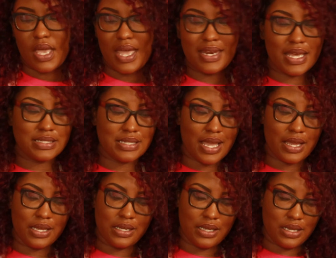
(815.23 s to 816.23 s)
And that's
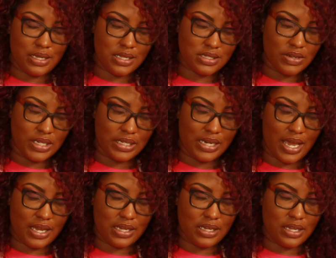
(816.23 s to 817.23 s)
not good. It's really
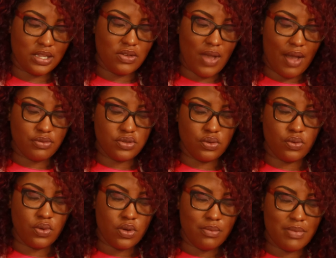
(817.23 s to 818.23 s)
not good. You have
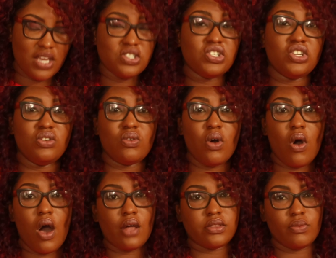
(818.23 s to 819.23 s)
to make sure you go
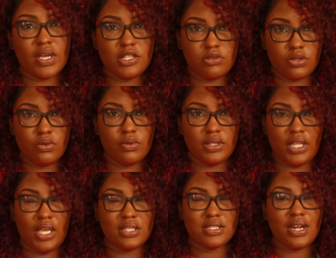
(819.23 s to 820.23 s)
all the way through with
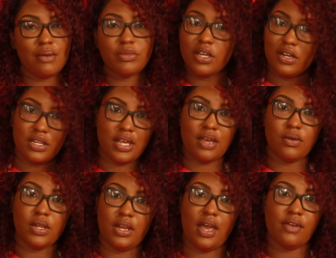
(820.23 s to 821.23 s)
things. And I'm learning that
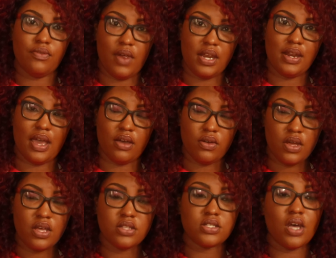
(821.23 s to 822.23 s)
in life right now.
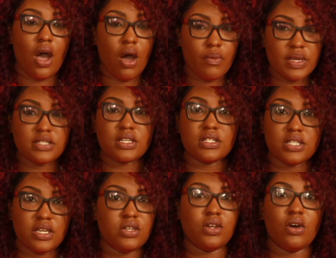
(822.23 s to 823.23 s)
To always
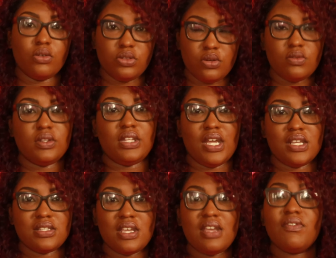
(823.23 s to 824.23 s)
continue to go through with things.
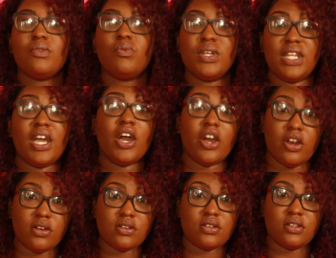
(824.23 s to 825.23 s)
Even when they
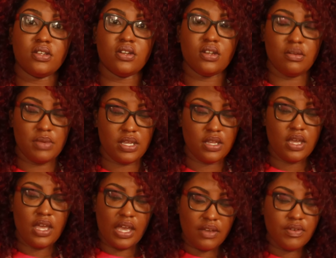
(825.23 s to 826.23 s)
hurt. You know what I mean?
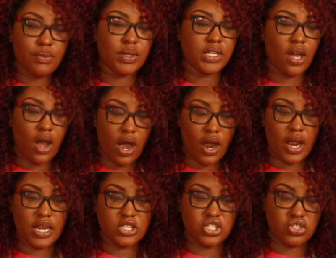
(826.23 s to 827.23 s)
Even when they're
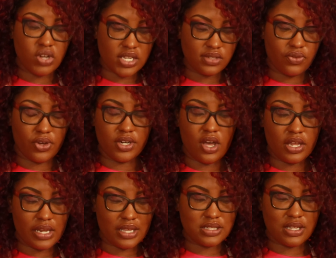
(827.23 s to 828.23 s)
hard and stressful and all
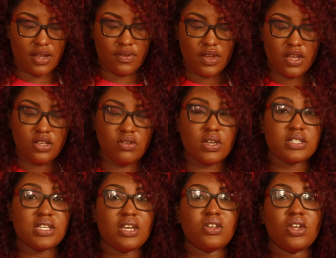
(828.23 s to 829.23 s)
that stuff. You
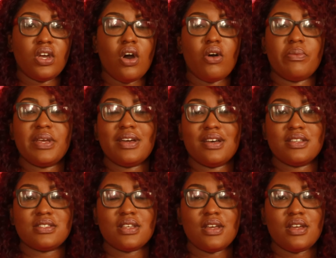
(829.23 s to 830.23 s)
continue to go because